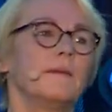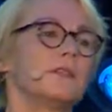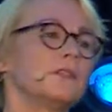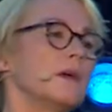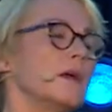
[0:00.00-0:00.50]
will
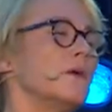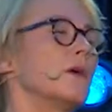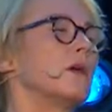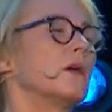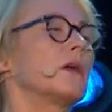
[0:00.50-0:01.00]
sort of,
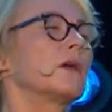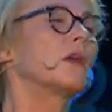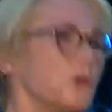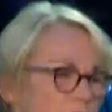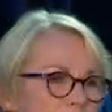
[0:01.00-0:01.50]

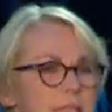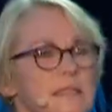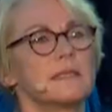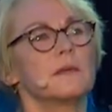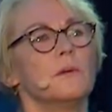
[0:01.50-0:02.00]

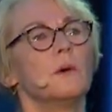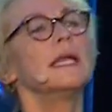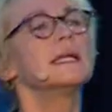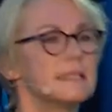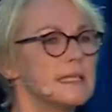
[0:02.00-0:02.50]
goodness, what
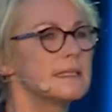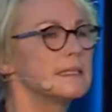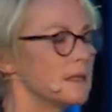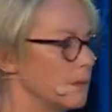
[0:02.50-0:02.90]
is this?